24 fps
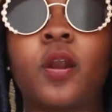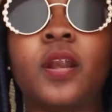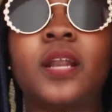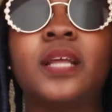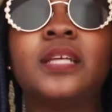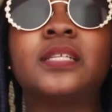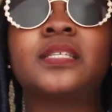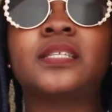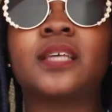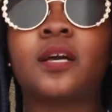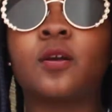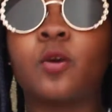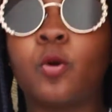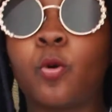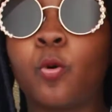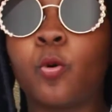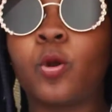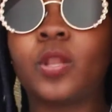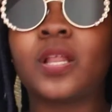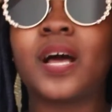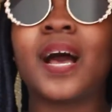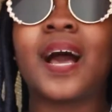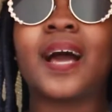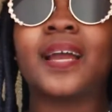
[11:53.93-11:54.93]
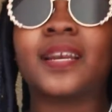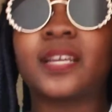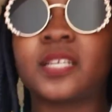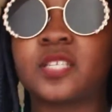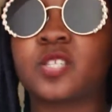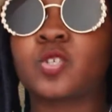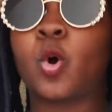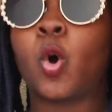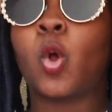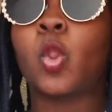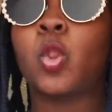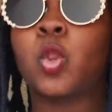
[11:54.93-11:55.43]
It's Sagula
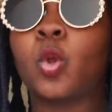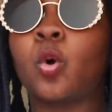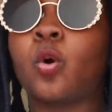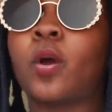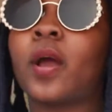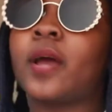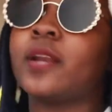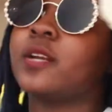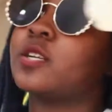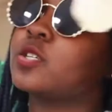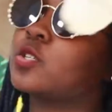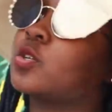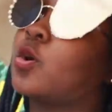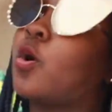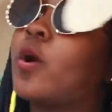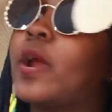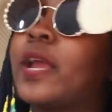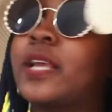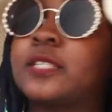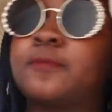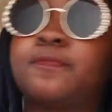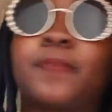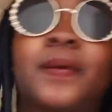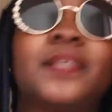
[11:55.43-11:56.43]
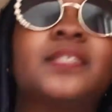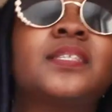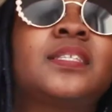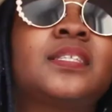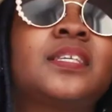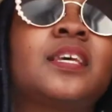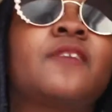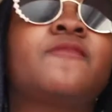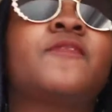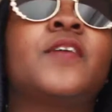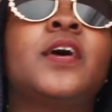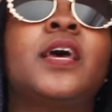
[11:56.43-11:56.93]
underscore look underscore
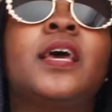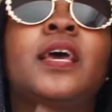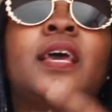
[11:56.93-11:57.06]
expensive.